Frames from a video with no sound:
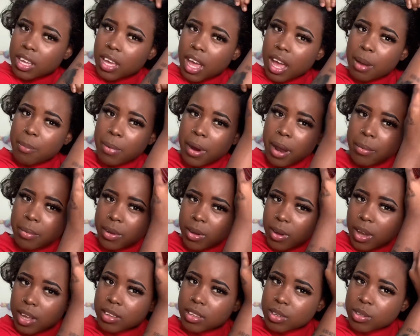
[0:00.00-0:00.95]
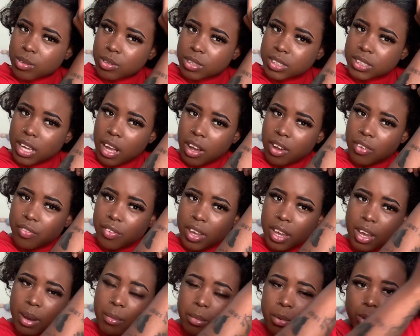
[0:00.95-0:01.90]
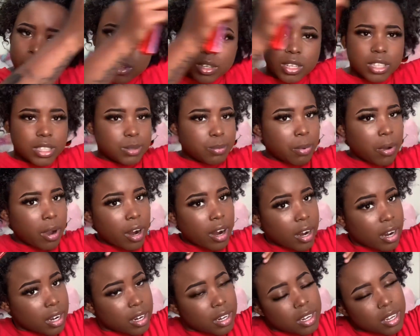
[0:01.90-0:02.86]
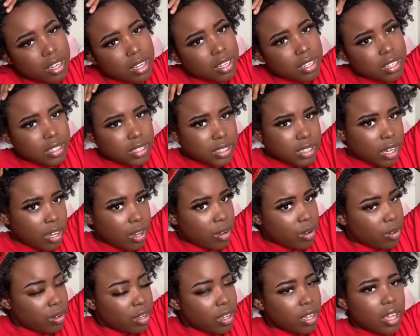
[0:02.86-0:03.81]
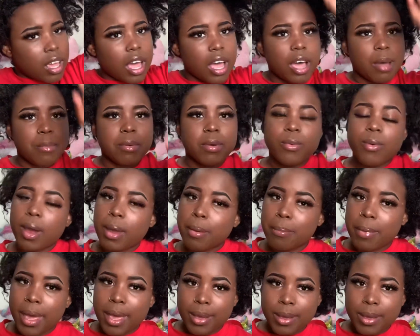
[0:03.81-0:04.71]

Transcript: I'm probably gonna have to do this off camera or this part. So I'll be right back.